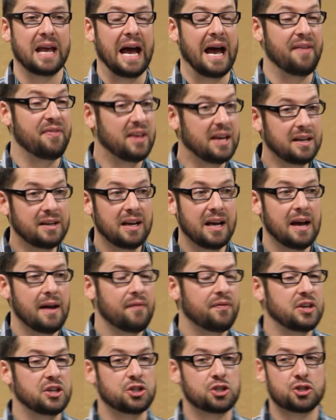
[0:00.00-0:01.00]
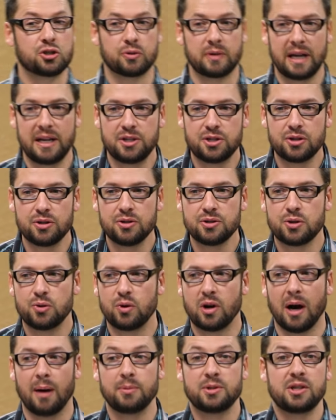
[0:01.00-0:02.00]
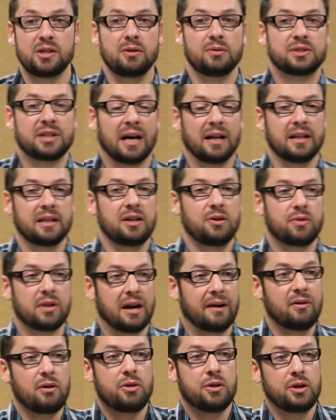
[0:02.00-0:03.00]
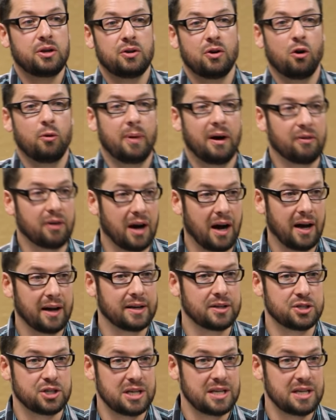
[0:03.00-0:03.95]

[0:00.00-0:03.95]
And then these strangers who come to you telling you that everything you know about God and